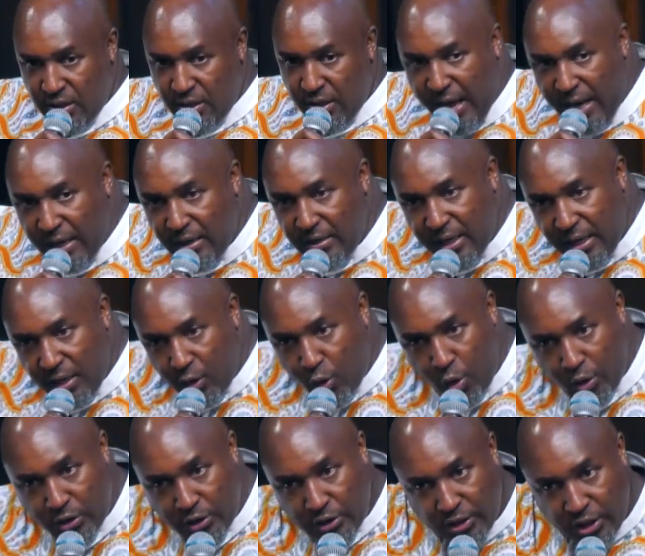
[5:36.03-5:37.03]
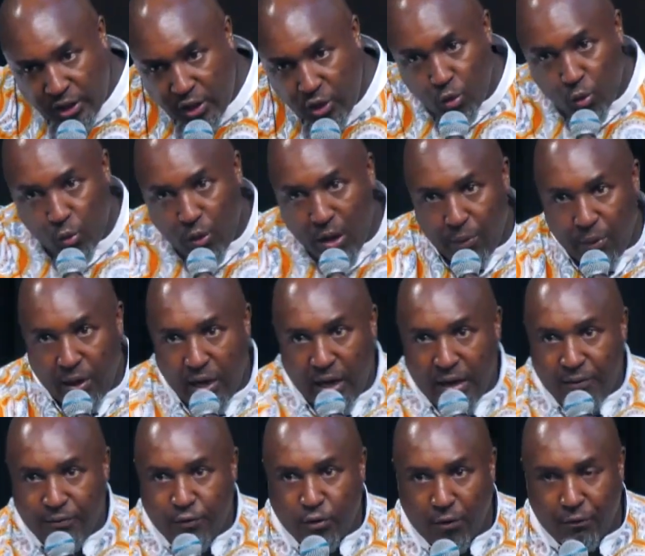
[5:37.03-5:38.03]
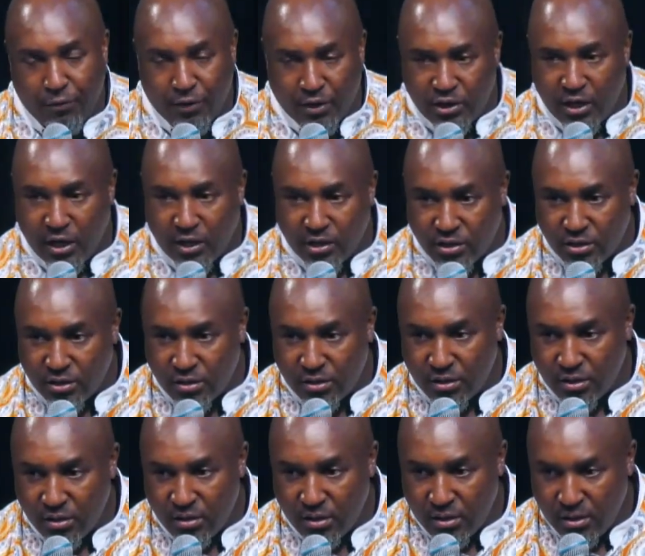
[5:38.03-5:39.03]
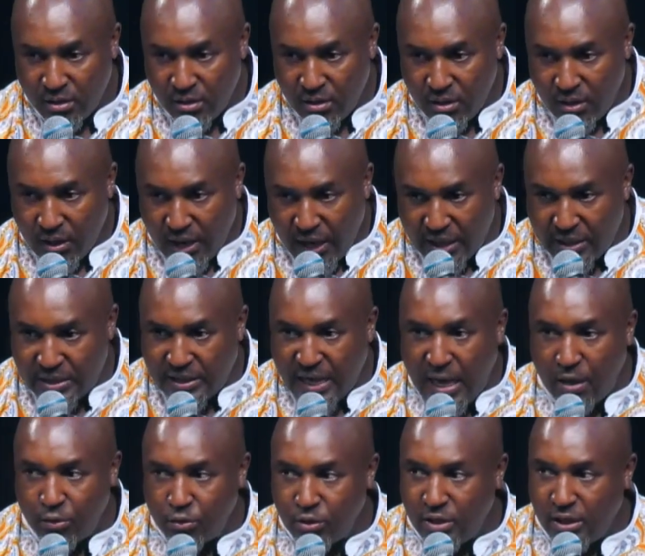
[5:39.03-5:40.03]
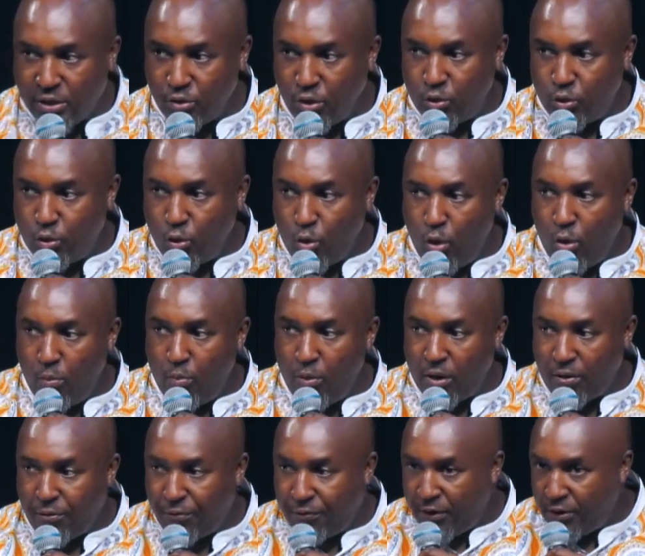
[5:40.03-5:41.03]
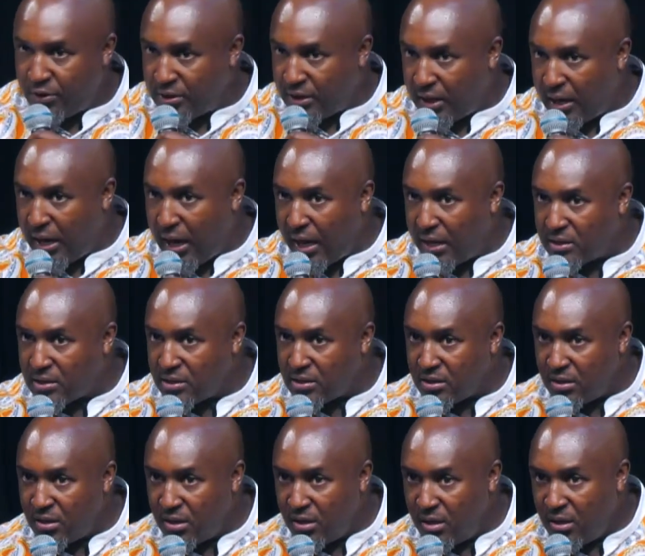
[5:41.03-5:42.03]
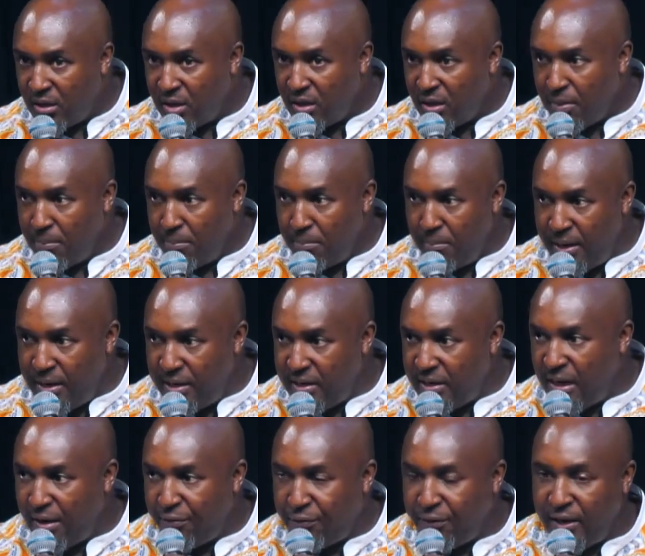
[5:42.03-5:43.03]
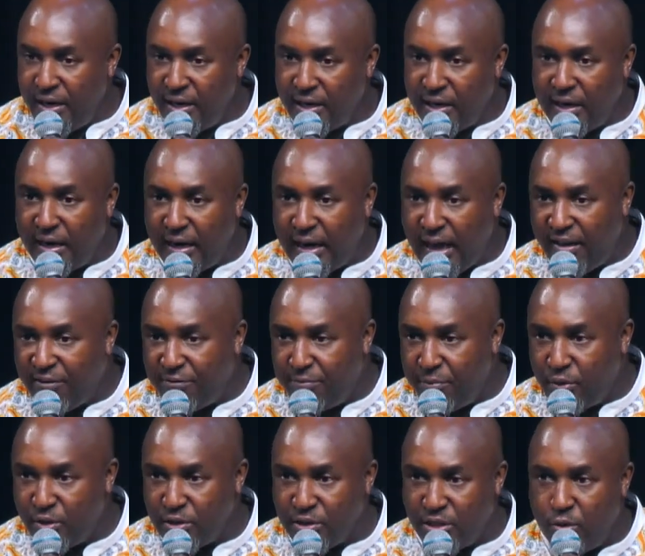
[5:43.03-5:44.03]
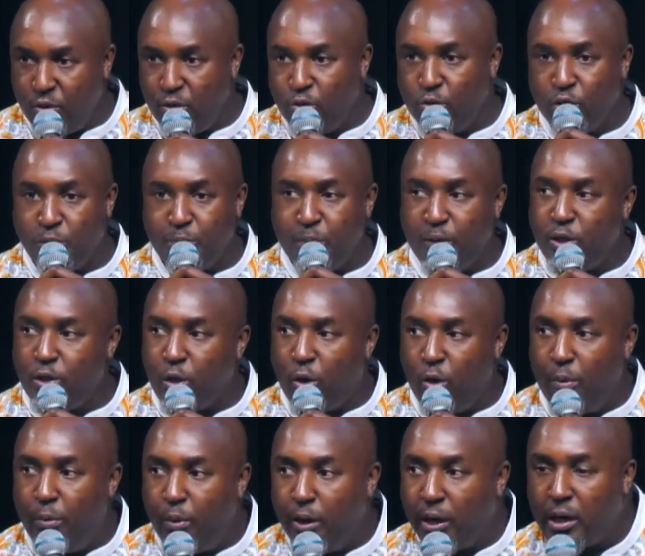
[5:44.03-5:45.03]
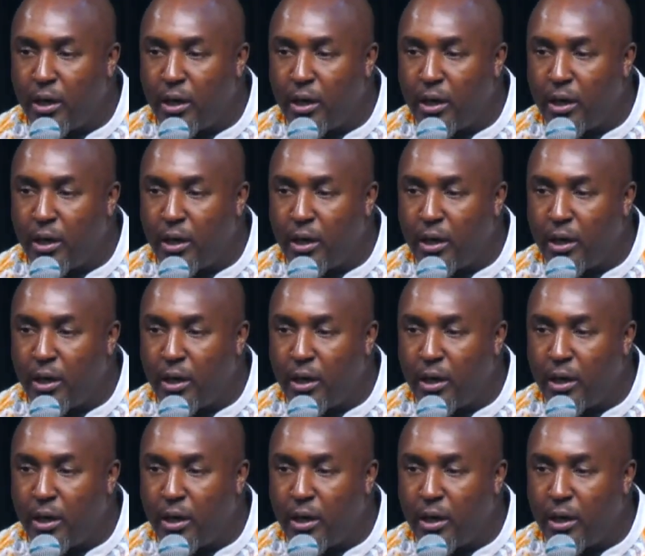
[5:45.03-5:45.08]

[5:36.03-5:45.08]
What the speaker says: And then continue where we left off in church. A child who does not do homework fails in class. Many are failing in life because they don't do spiritual homework.